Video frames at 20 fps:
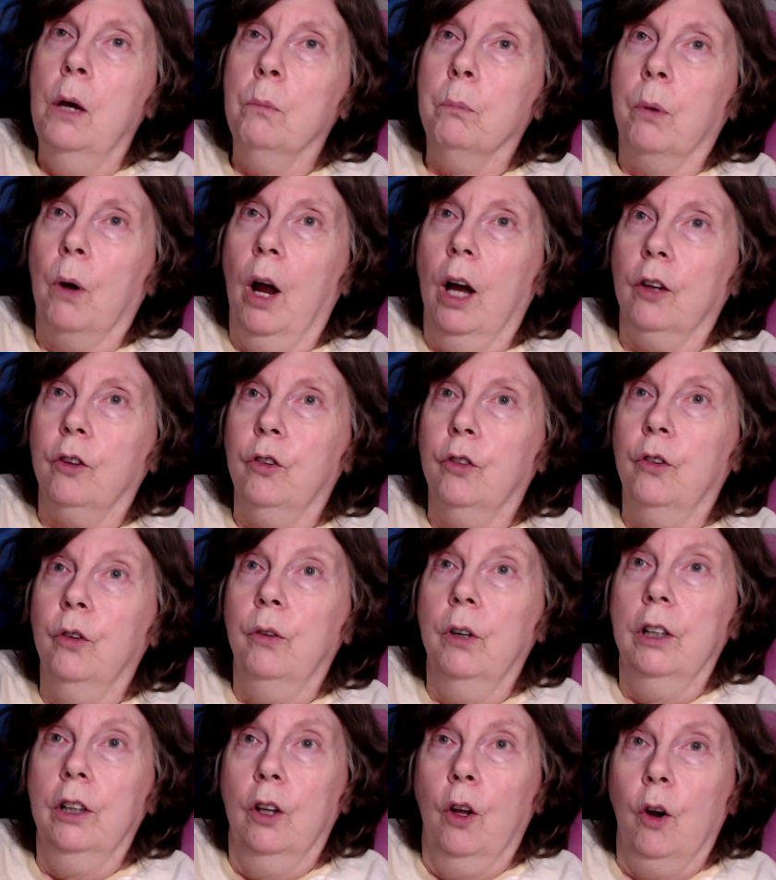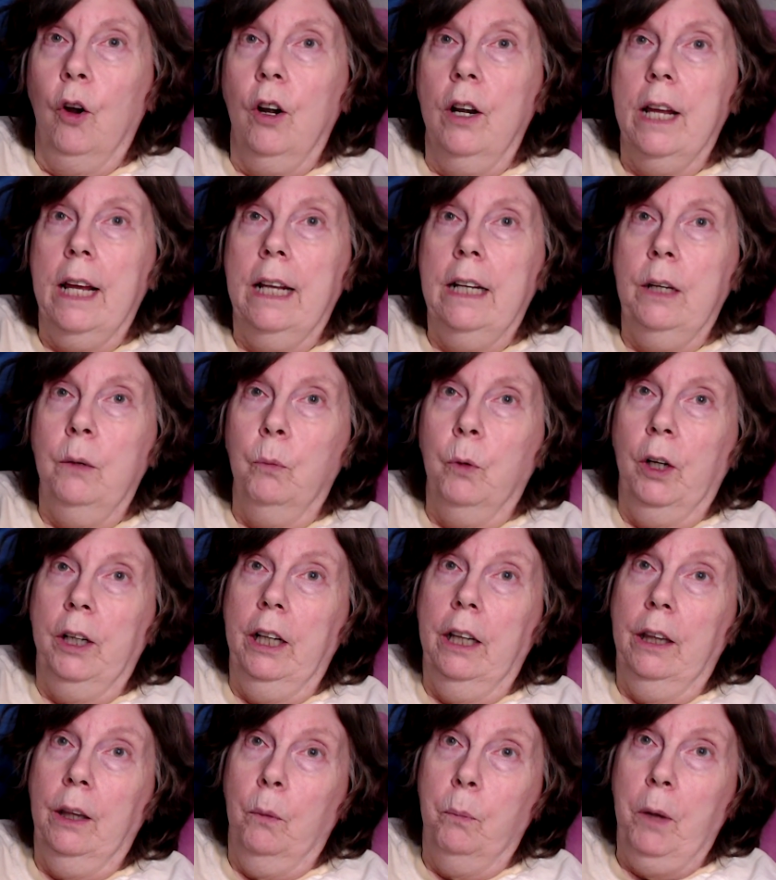Progs to alert anyone
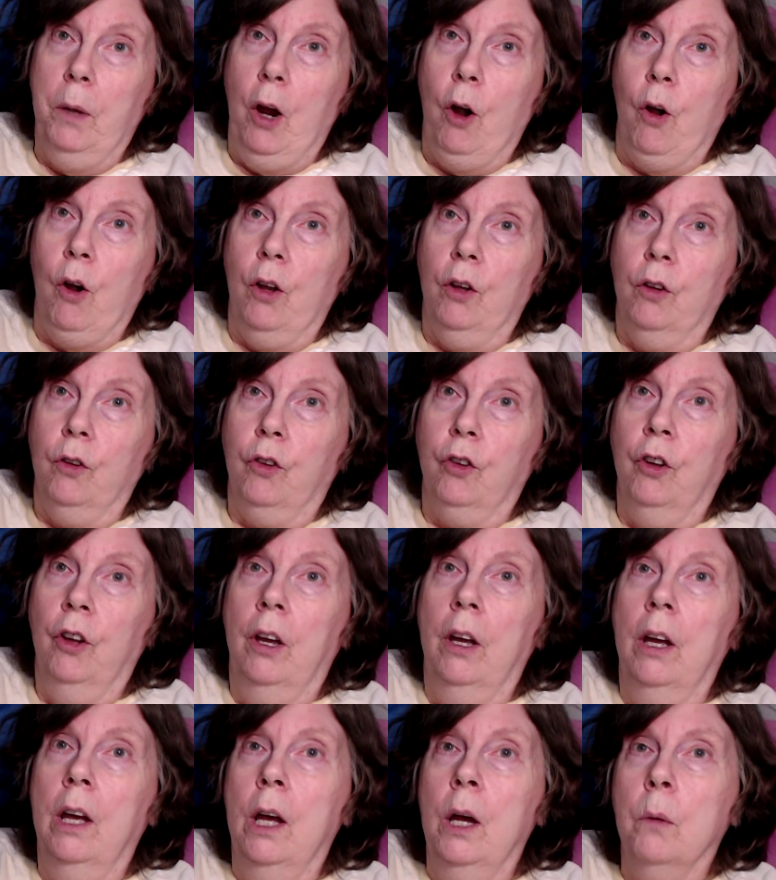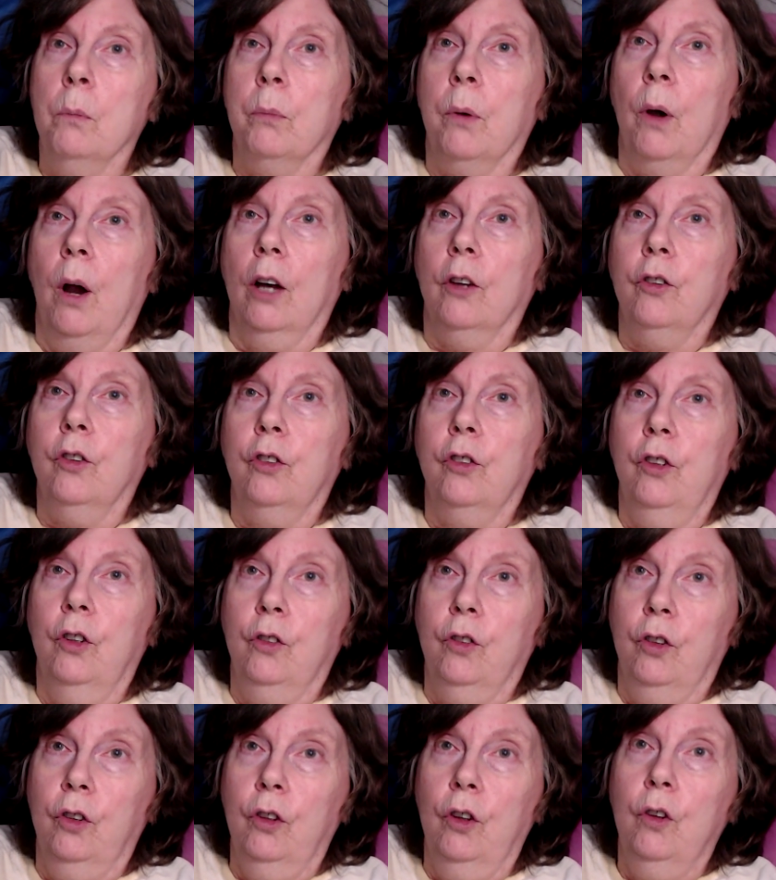in the barrens. Progs to
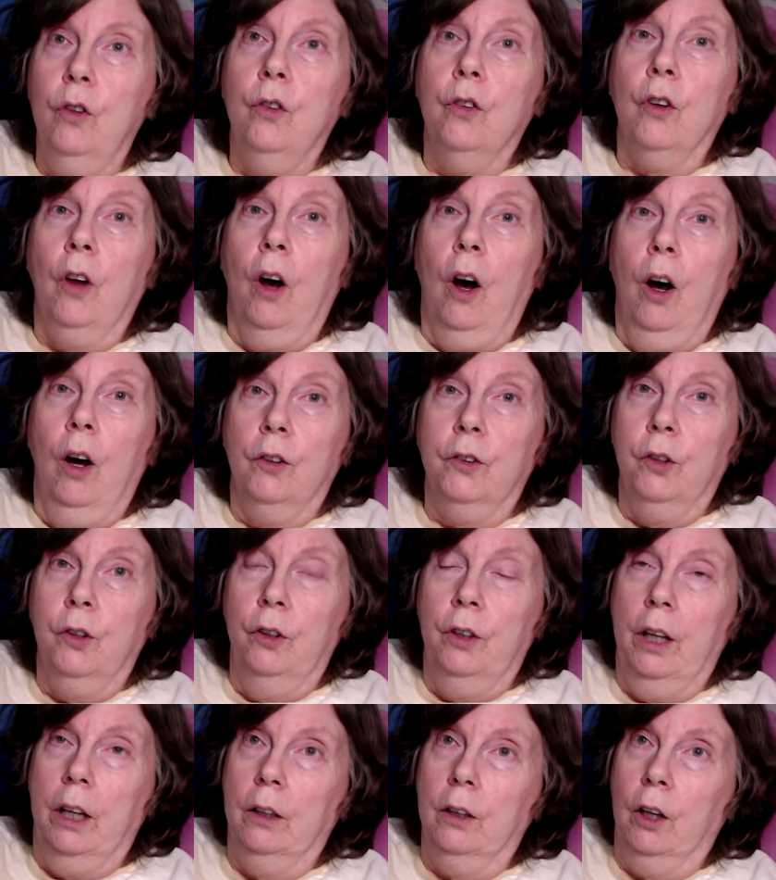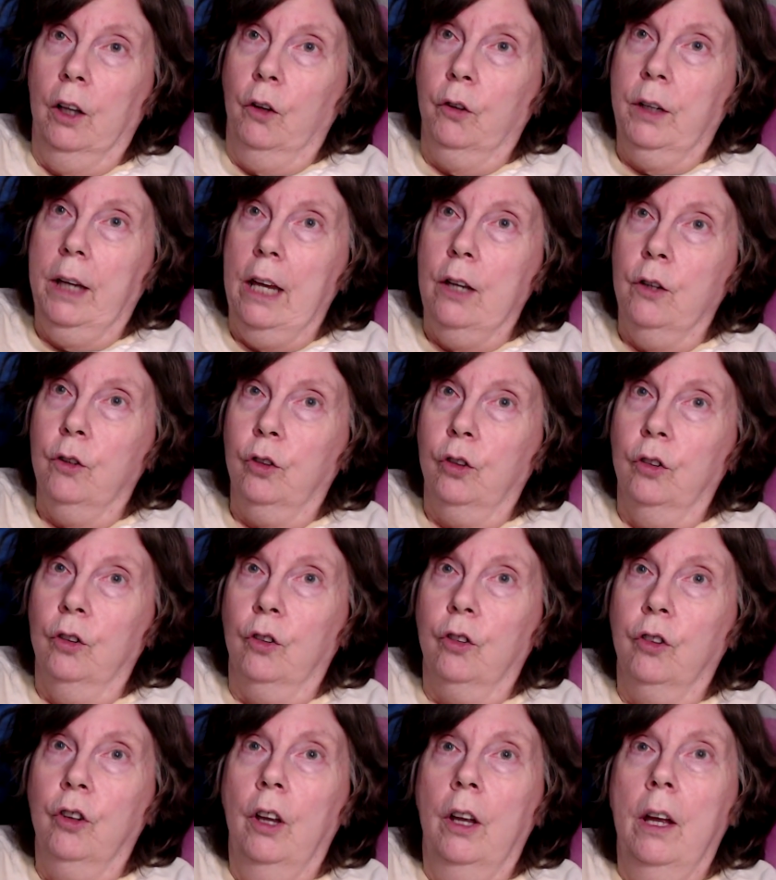choose alternate
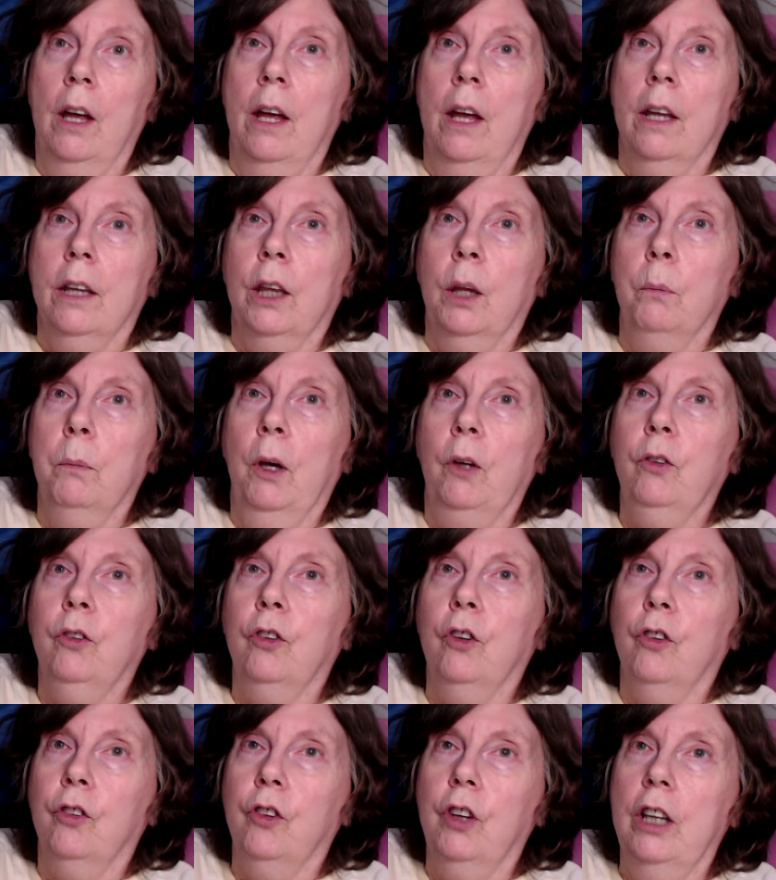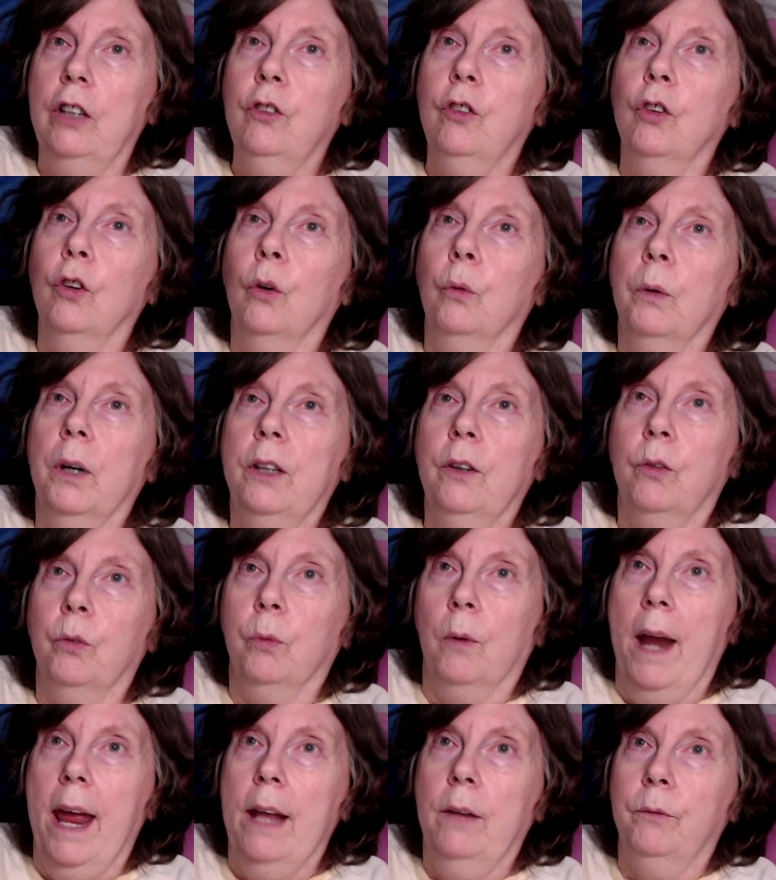locations. The most essential ones
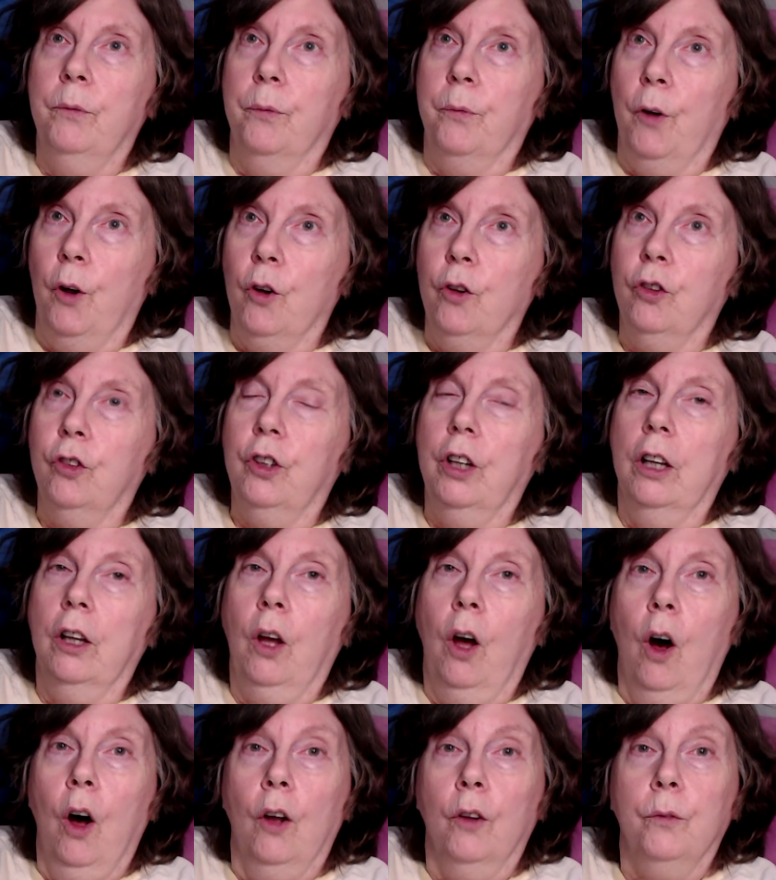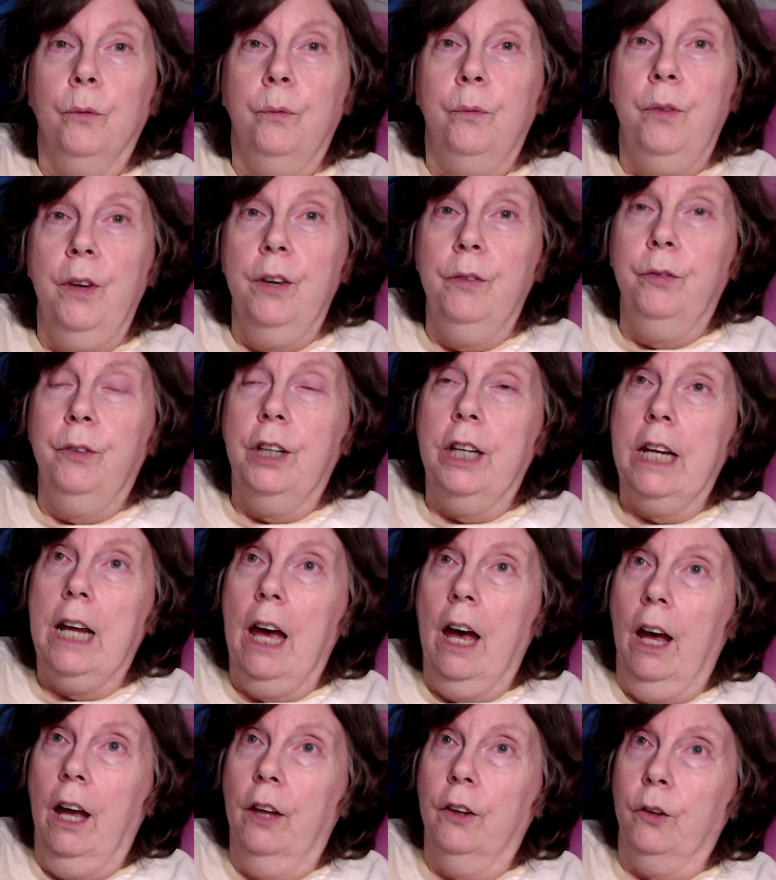ran first and called 50
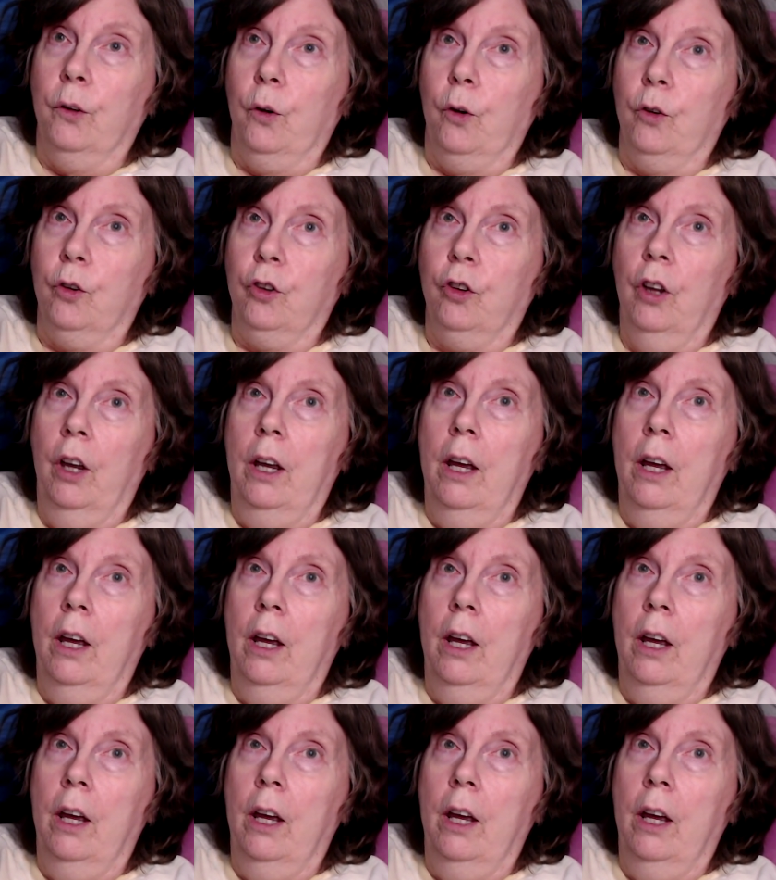others.